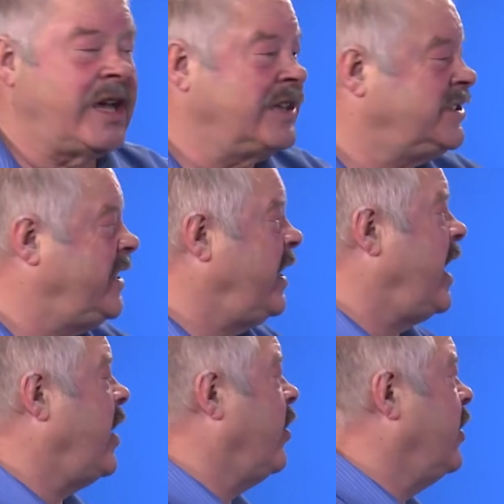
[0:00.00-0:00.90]
has the
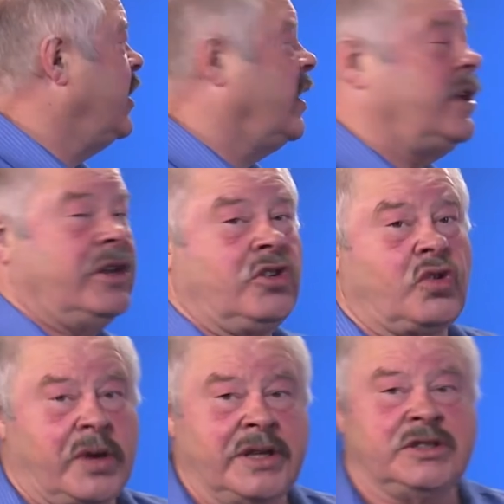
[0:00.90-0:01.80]
area
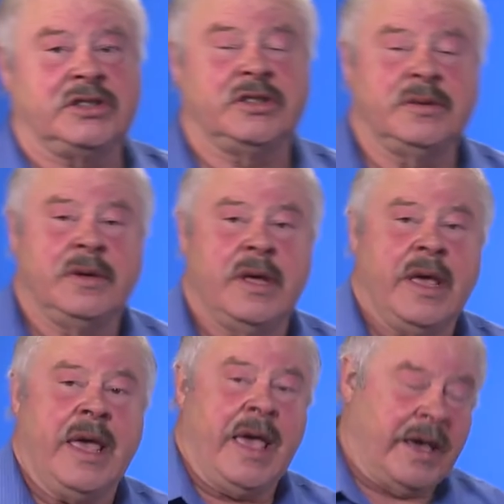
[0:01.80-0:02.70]
increased?
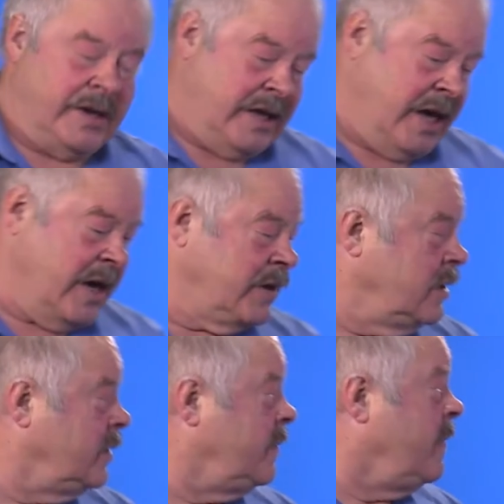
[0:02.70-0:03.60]
And
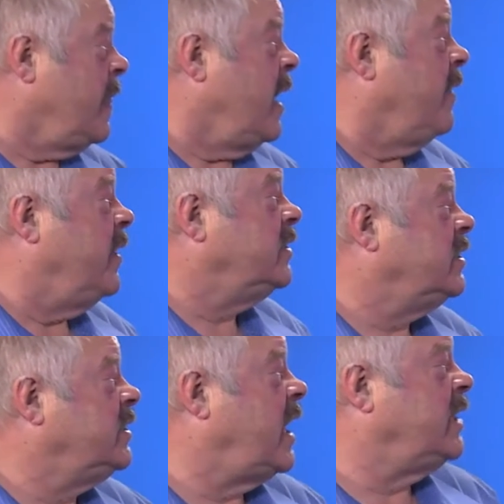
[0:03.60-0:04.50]
again, this
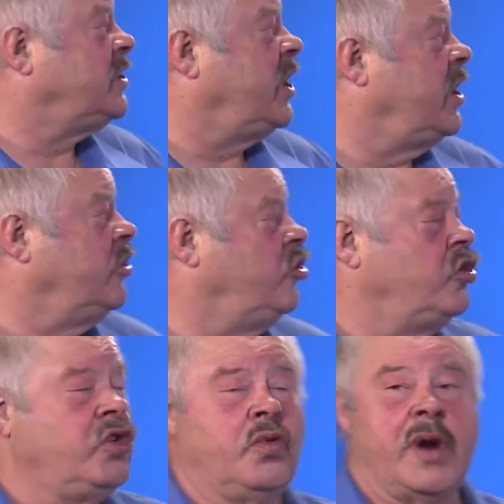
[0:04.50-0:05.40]
is asking, do
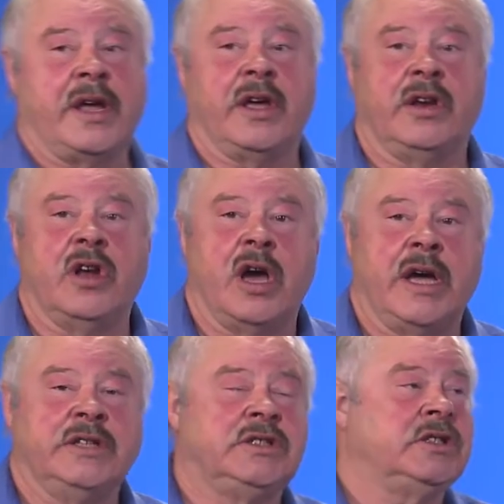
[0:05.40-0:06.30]
you
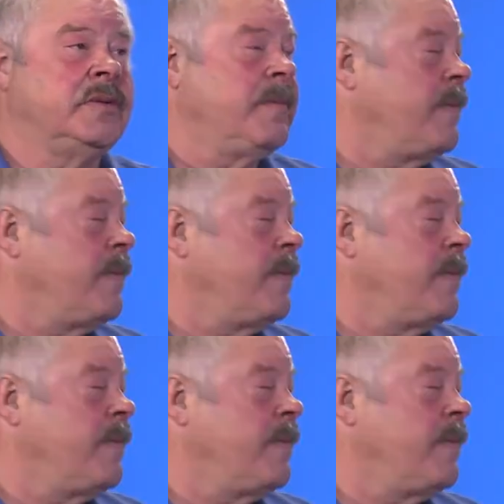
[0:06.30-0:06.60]
recognize